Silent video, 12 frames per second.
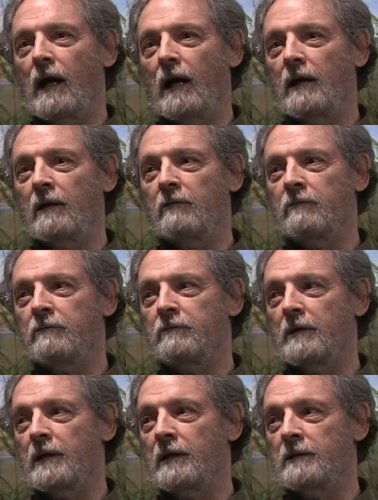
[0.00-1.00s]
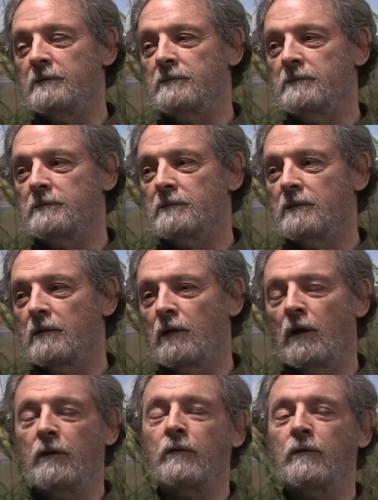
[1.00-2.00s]
I've
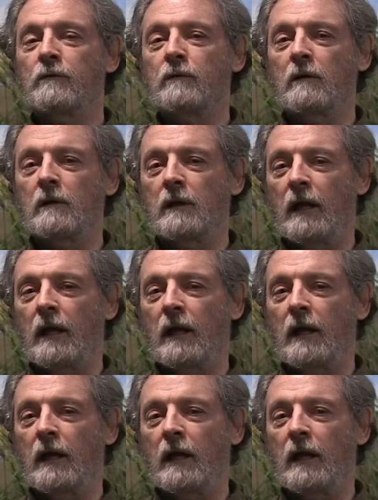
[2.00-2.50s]
gone through